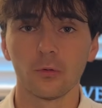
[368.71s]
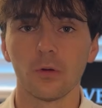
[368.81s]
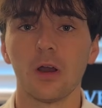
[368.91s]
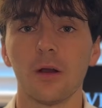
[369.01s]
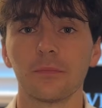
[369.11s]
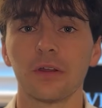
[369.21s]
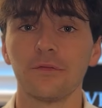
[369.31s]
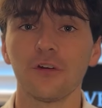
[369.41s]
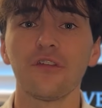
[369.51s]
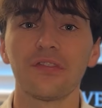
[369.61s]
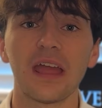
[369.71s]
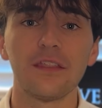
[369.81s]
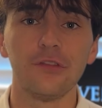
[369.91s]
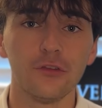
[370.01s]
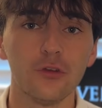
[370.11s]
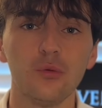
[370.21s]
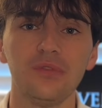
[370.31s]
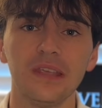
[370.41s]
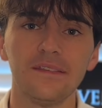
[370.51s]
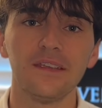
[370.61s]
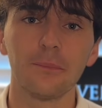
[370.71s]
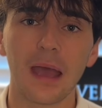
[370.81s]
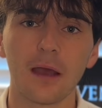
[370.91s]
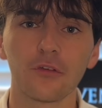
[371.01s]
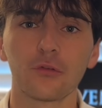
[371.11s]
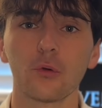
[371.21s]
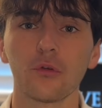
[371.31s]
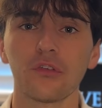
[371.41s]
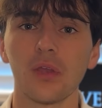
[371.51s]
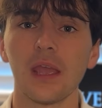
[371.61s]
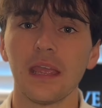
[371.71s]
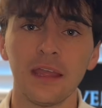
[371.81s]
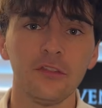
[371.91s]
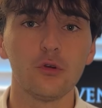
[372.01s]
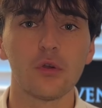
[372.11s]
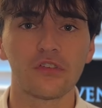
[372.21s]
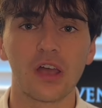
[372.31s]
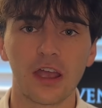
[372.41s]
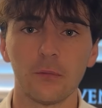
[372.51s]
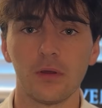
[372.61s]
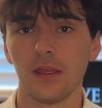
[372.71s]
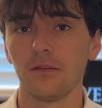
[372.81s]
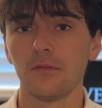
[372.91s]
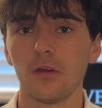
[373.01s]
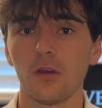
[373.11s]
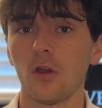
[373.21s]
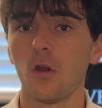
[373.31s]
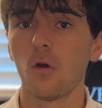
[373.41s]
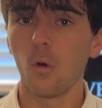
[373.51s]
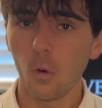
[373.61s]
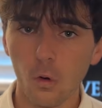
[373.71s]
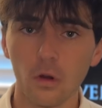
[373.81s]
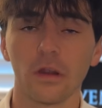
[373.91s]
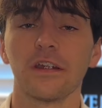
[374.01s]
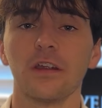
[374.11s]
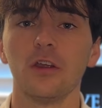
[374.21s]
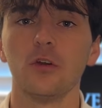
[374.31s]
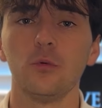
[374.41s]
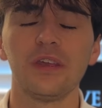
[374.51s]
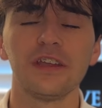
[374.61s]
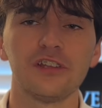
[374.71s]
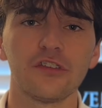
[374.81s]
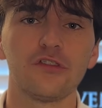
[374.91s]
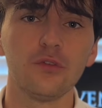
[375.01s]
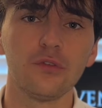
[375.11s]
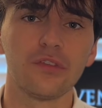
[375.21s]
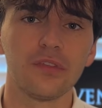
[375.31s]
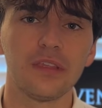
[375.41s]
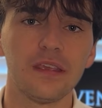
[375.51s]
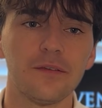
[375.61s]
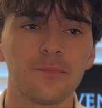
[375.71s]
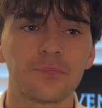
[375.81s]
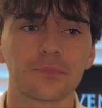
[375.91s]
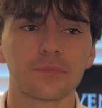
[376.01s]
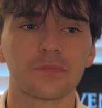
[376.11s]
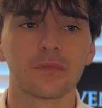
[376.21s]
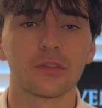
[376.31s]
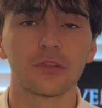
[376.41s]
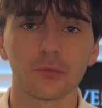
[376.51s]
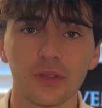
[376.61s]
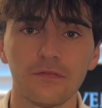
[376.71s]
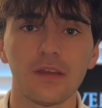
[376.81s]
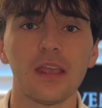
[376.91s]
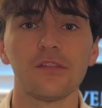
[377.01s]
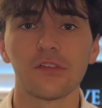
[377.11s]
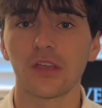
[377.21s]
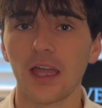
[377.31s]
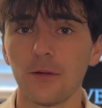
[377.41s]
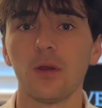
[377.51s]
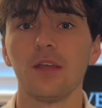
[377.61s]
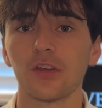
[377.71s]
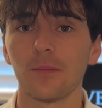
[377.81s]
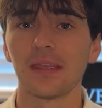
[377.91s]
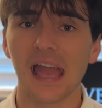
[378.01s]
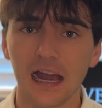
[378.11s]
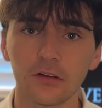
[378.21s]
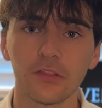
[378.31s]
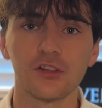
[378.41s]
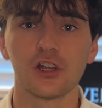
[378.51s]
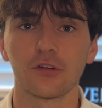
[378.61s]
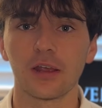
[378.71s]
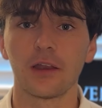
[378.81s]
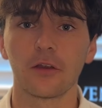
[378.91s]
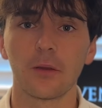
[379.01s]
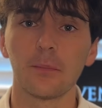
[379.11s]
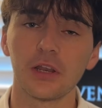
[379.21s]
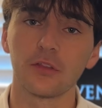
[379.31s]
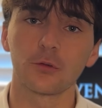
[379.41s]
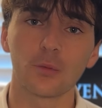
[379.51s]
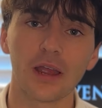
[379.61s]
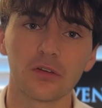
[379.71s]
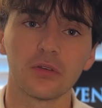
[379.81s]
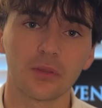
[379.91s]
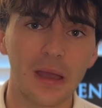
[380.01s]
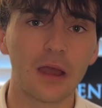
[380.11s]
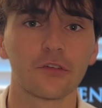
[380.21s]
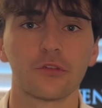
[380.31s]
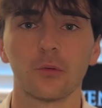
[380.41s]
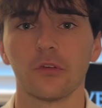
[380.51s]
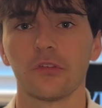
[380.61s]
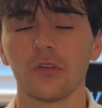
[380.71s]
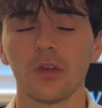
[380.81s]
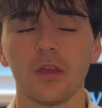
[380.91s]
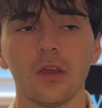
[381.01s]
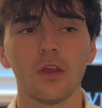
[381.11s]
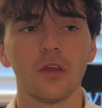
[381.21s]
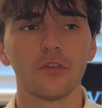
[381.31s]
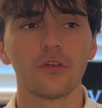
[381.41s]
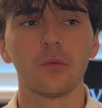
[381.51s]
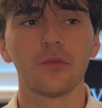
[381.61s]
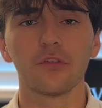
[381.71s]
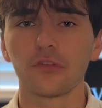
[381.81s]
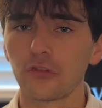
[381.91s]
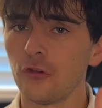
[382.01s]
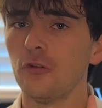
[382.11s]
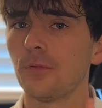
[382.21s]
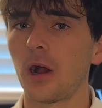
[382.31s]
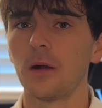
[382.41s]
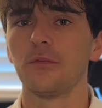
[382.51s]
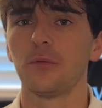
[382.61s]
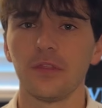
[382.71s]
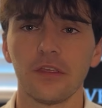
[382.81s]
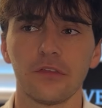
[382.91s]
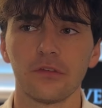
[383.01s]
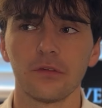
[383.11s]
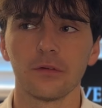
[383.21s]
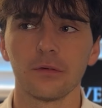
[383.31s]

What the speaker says: convert that new DC power source into a sine wave, or we can just use the three-phase sine wave coming out of the generator and put it directly on the power source. So there's two problems with this,